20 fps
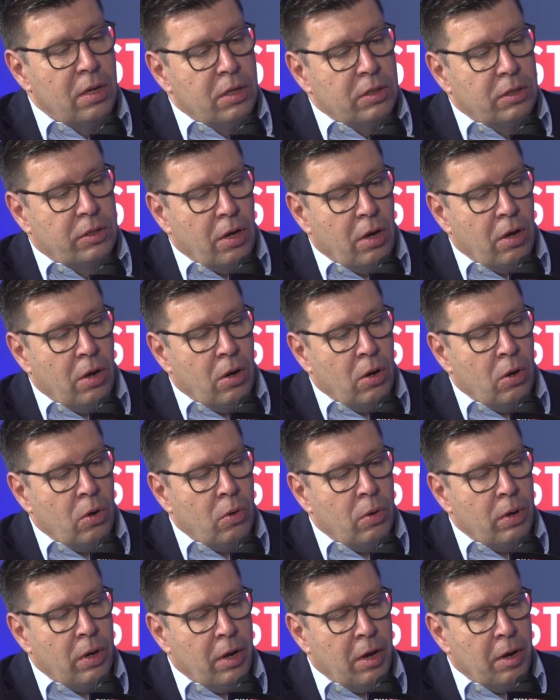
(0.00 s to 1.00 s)

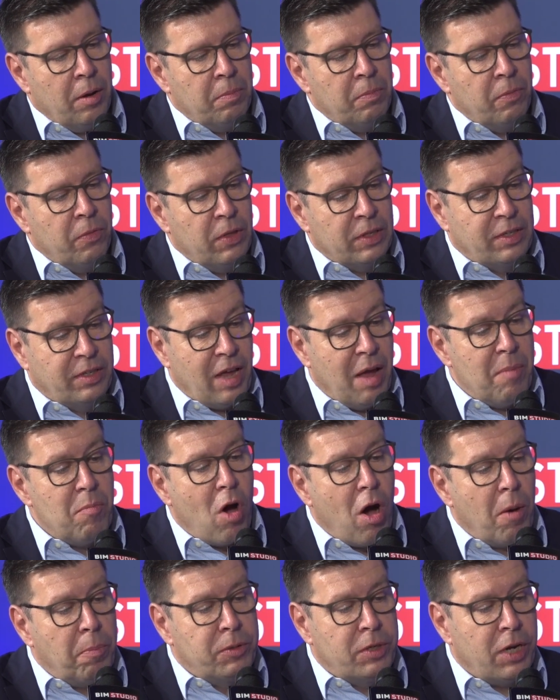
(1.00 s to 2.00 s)
So the same
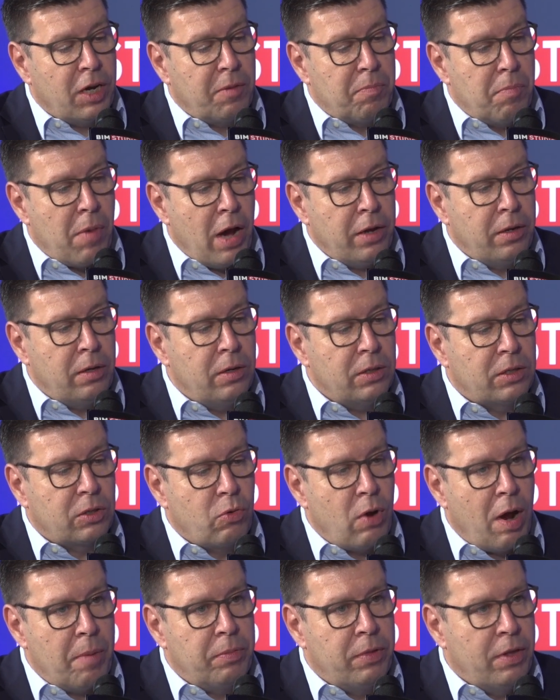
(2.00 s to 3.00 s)
object might be
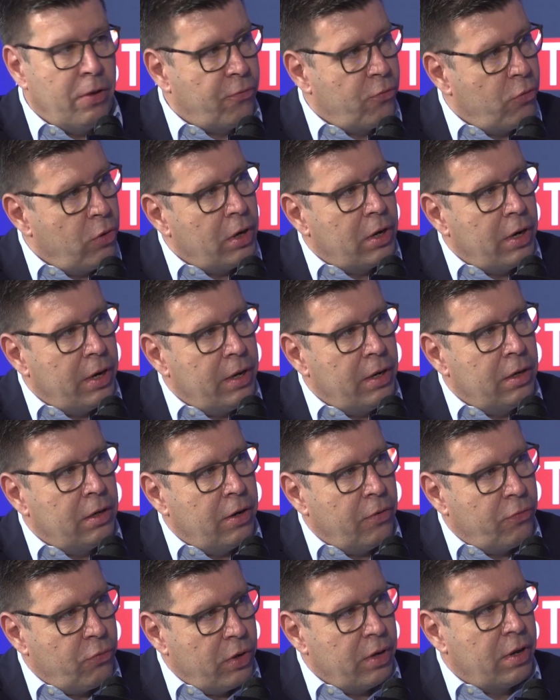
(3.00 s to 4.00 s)
described differently in
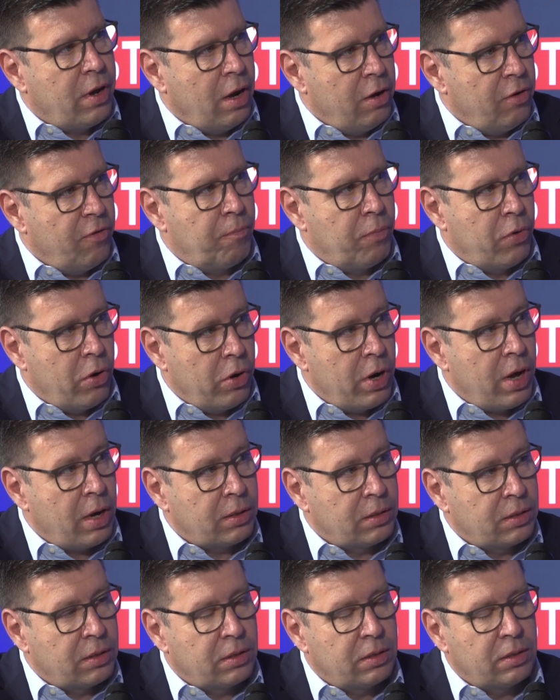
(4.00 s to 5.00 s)
different kind of
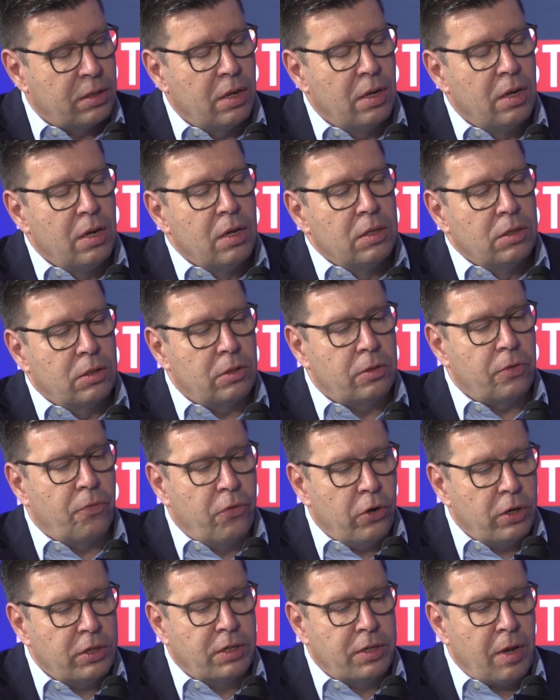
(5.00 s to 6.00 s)
products. So the
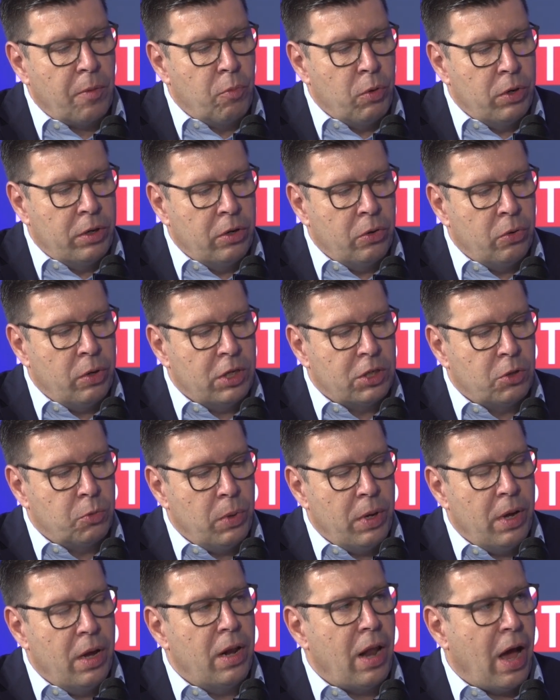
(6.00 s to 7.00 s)
first step we do is
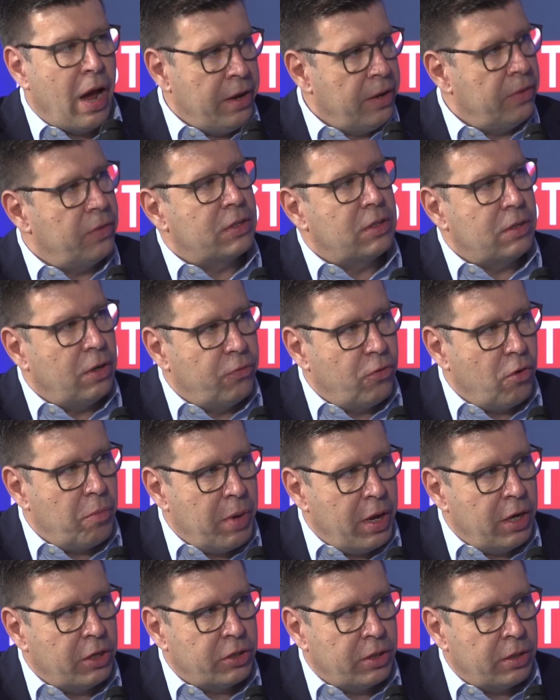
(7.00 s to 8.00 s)
we aligning this
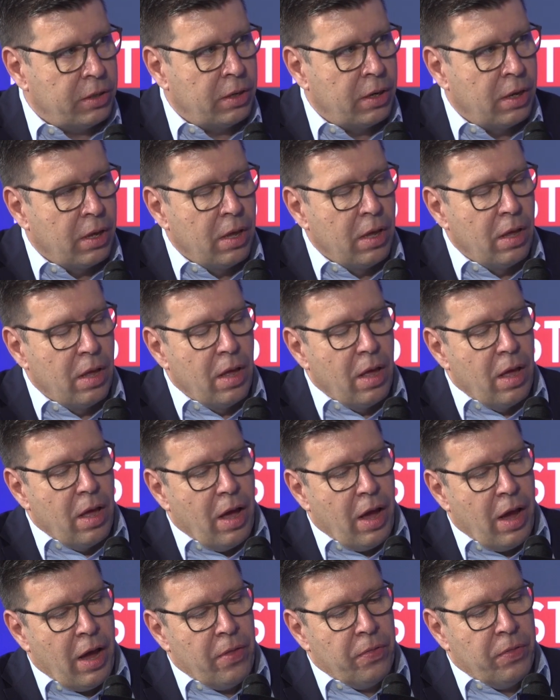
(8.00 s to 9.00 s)
information
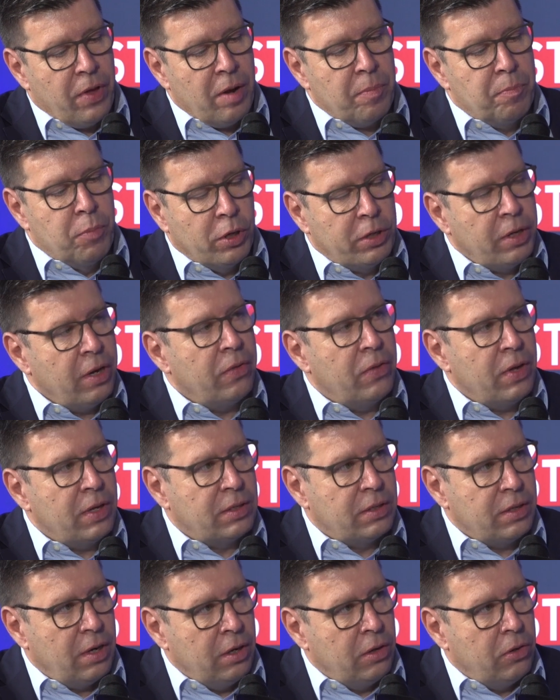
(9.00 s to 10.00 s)
and then putting
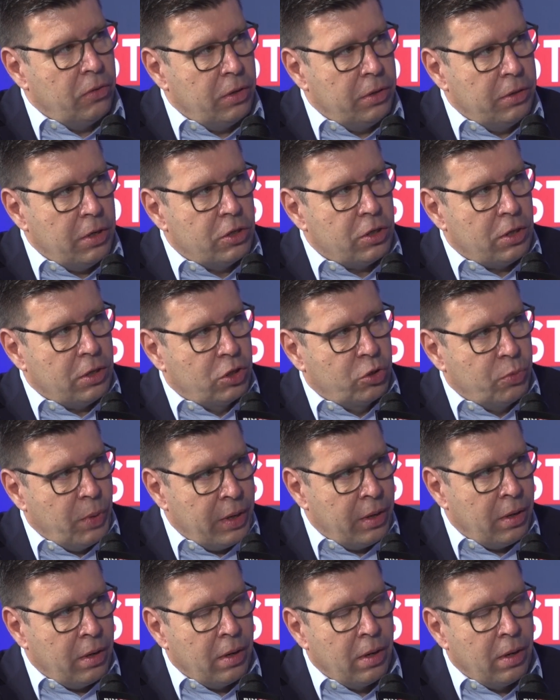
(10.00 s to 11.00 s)
this into the digital twin.